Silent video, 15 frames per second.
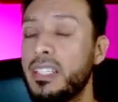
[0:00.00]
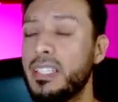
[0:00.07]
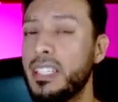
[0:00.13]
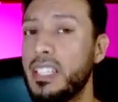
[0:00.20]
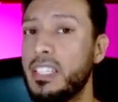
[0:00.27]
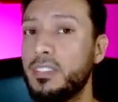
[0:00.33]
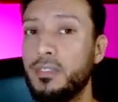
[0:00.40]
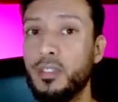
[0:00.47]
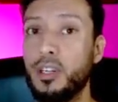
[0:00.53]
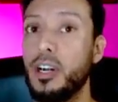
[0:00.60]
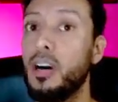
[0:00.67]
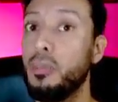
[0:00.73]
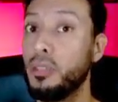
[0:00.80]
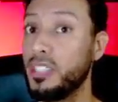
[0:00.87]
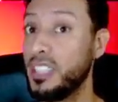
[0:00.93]
since for
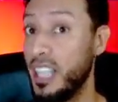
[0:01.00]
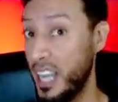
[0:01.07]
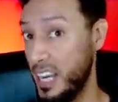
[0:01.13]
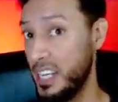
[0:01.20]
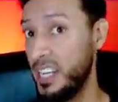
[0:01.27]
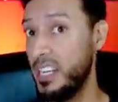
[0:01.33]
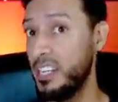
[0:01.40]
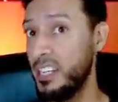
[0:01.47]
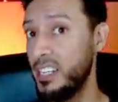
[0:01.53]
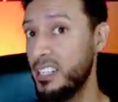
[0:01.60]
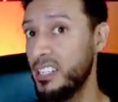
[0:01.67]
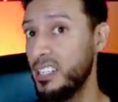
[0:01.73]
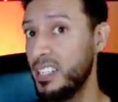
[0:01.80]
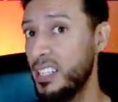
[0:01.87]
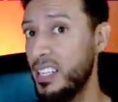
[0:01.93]
almost 9
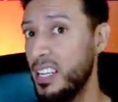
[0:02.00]
years?